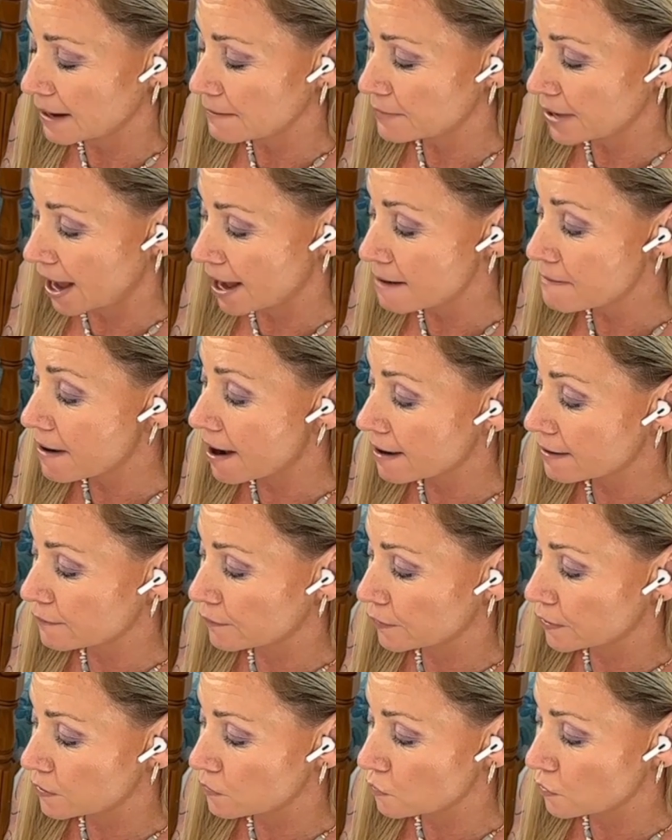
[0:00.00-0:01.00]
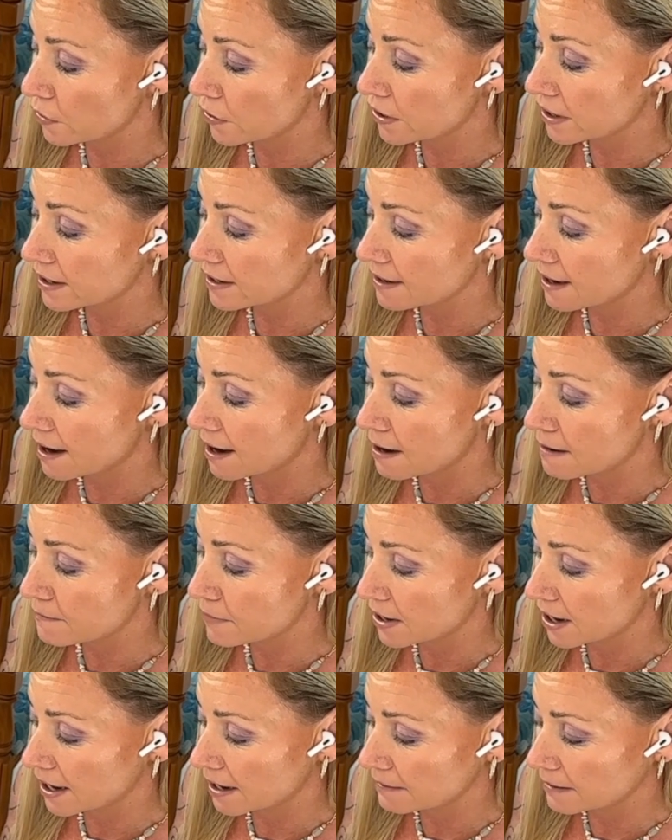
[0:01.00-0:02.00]
getting payback for your work now,
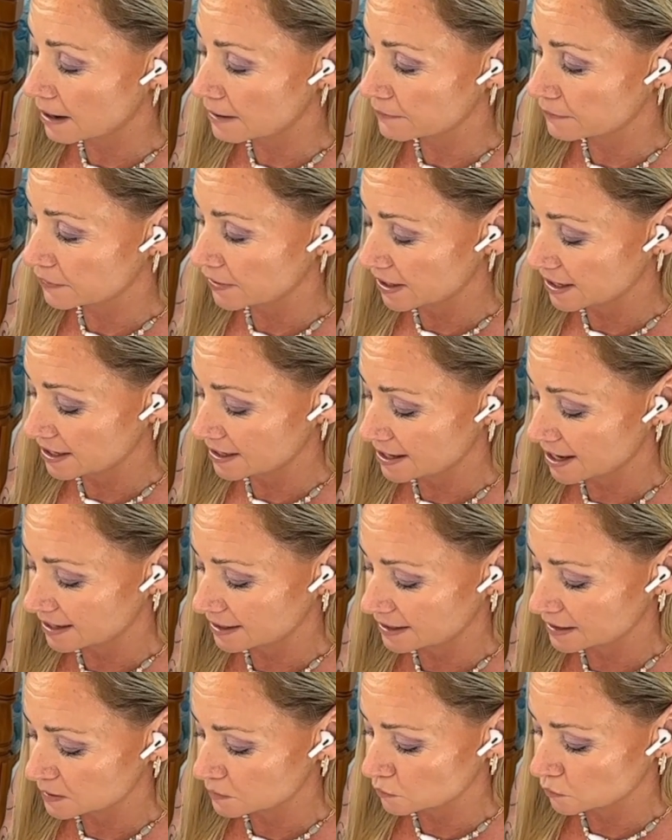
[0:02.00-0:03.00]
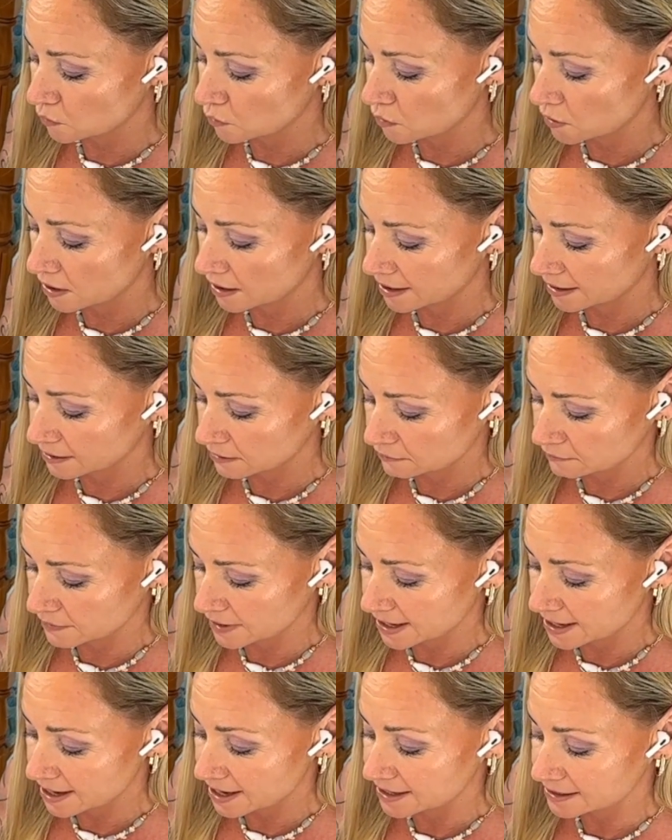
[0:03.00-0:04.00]
but I'm feeling like it's more like a
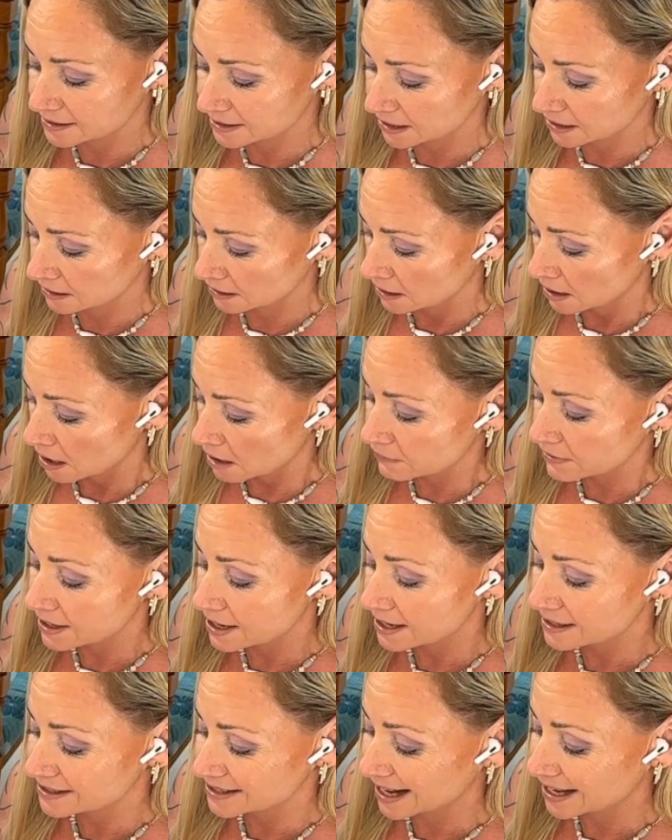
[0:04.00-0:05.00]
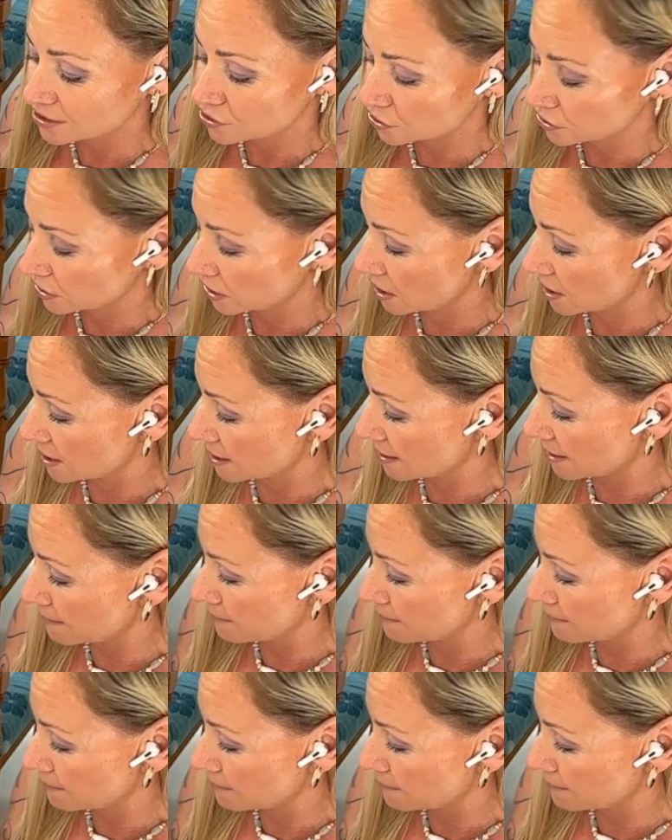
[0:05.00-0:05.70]
realization that you